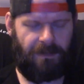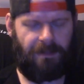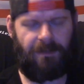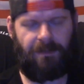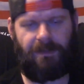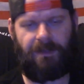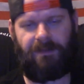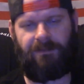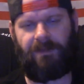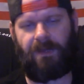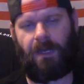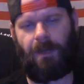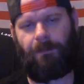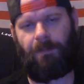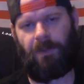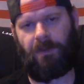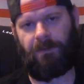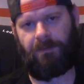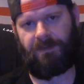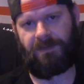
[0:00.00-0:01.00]
Gonna have to
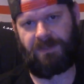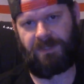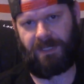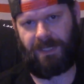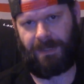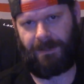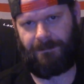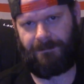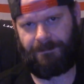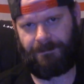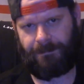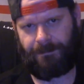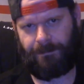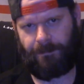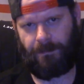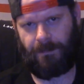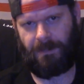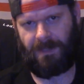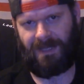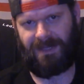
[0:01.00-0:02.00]
upload the shit
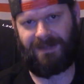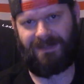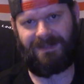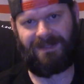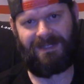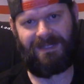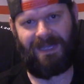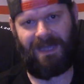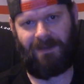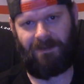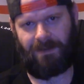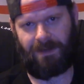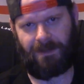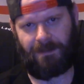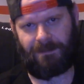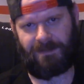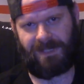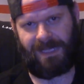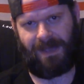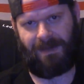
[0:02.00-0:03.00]
and then see how it
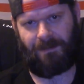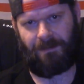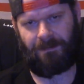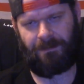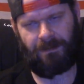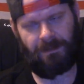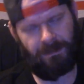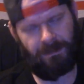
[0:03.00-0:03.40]
comes out.